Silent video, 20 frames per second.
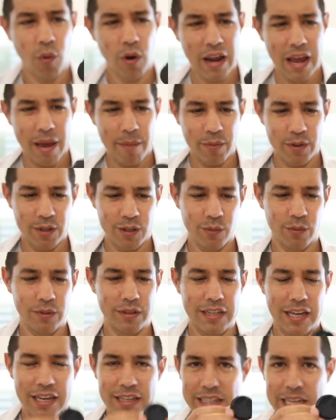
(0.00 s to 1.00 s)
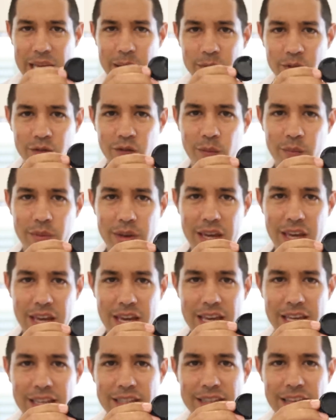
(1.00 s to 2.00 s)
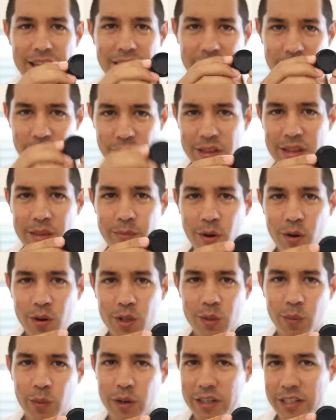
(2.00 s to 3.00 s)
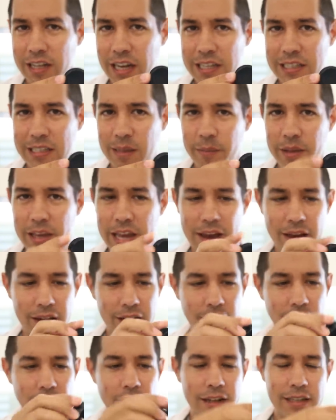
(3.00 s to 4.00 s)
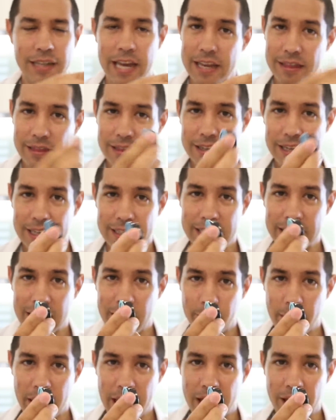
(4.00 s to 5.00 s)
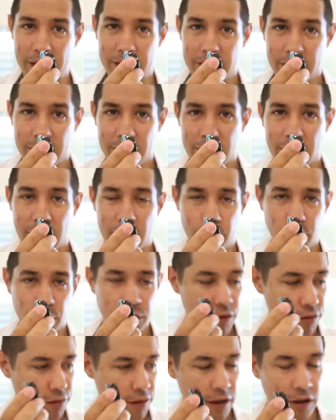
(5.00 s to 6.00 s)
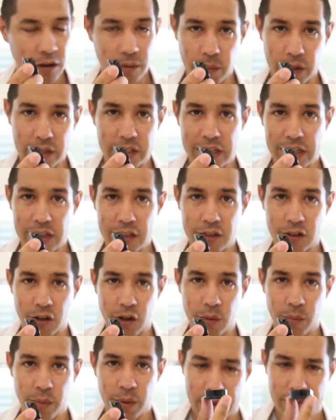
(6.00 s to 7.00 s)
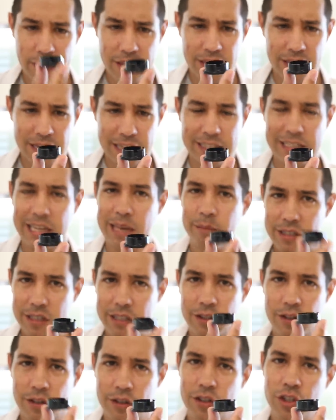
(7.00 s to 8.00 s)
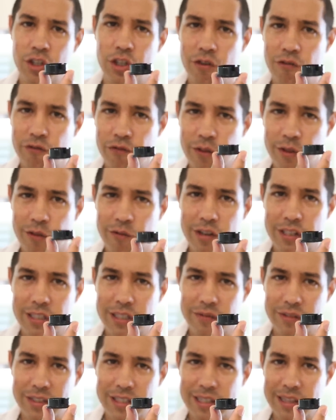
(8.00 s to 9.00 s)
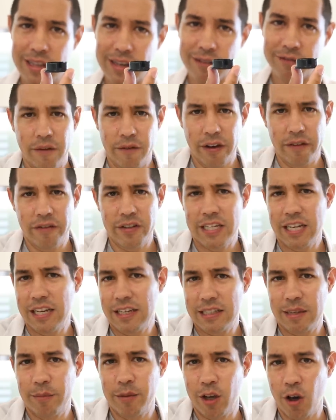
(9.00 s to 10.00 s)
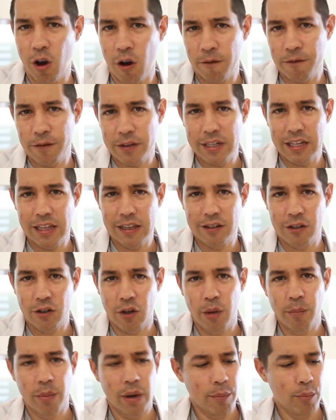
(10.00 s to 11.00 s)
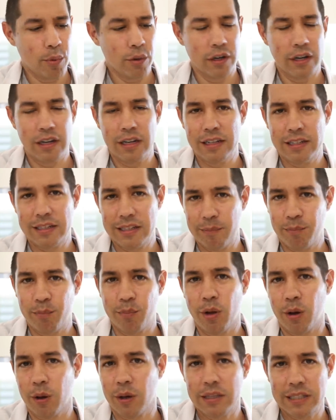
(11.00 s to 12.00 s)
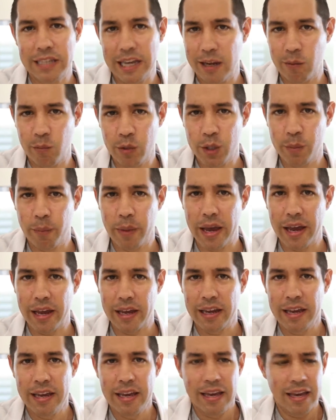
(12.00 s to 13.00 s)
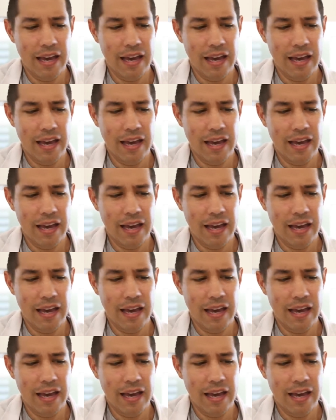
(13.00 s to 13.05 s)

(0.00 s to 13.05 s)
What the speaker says: What happens with dust caps for me is that they're in the box when I take something out. I take the dust cap out, I put the thing on my telescope, and then the dust cap sits on the shelf for the rest of its life. If I ever take something off the telescope, I put it in a Ziploc sandwich bag.